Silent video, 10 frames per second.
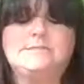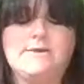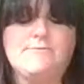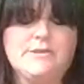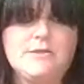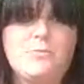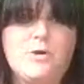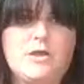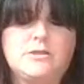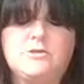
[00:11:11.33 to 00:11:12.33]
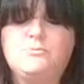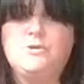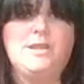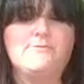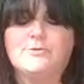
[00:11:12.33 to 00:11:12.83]
definitely one you
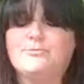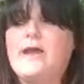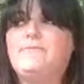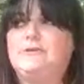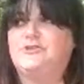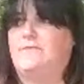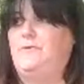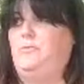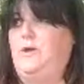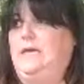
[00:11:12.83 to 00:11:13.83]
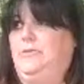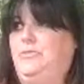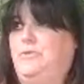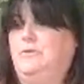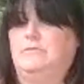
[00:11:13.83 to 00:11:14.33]
will never rifle shuffle with
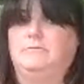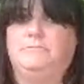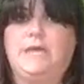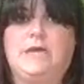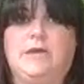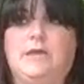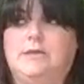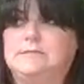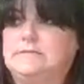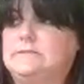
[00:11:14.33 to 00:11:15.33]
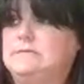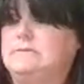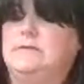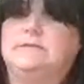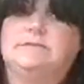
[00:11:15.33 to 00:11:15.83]
because
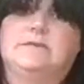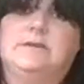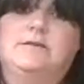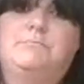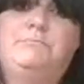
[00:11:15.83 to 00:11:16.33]
it's going to